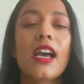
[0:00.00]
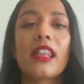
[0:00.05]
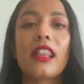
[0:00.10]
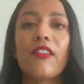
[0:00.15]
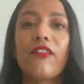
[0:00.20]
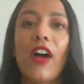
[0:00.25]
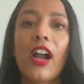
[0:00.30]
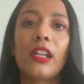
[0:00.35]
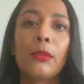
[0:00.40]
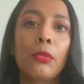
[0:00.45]
the
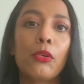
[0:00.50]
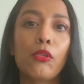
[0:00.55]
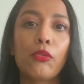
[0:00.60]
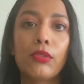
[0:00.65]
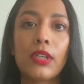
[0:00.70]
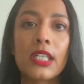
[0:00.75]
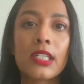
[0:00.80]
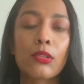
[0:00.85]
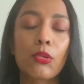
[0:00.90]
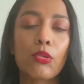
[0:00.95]
valuable
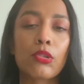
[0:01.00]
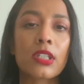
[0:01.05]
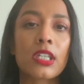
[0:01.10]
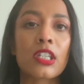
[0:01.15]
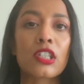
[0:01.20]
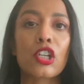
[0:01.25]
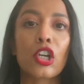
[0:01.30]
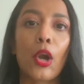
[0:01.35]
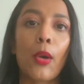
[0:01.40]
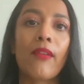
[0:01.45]
resources
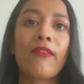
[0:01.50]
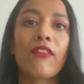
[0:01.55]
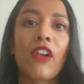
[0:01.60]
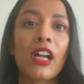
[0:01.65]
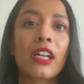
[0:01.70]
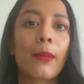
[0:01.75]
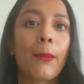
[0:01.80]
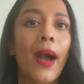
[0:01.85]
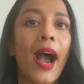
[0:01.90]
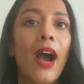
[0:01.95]
to go and find
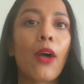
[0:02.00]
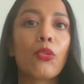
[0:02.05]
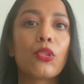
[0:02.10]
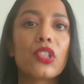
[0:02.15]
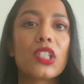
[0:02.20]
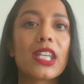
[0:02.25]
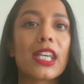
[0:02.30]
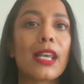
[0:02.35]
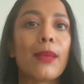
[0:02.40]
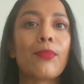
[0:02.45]
a power
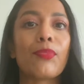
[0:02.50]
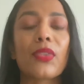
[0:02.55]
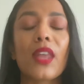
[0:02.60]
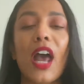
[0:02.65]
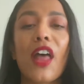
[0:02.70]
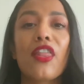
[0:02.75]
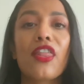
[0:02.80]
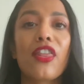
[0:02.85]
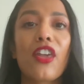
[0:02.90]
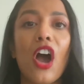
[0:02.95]
team.
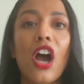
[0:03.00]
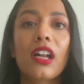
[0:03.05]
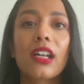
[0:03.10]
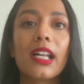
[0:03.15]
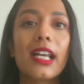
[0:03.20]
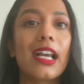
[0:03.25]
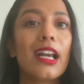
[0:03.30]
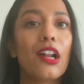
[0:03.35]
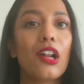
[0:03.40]
And thirdly,